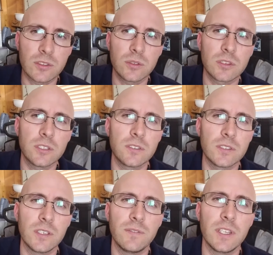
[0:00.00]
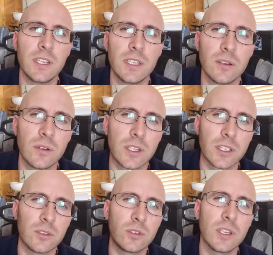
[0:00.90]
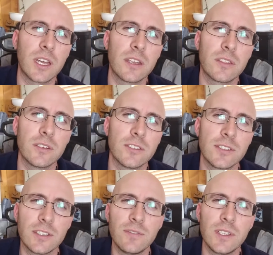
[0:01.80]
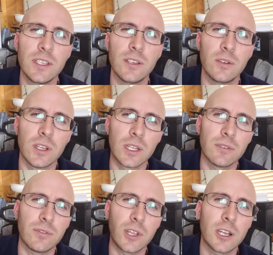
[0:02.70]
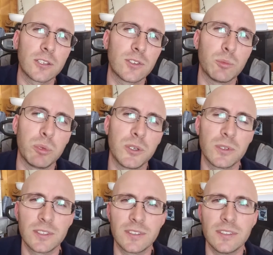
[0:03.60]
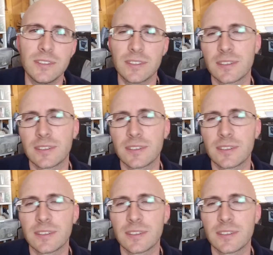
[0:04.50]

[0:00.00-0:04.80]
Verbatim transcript: you a Thursday video. You got a Thursday video. Vlogs are bonuses.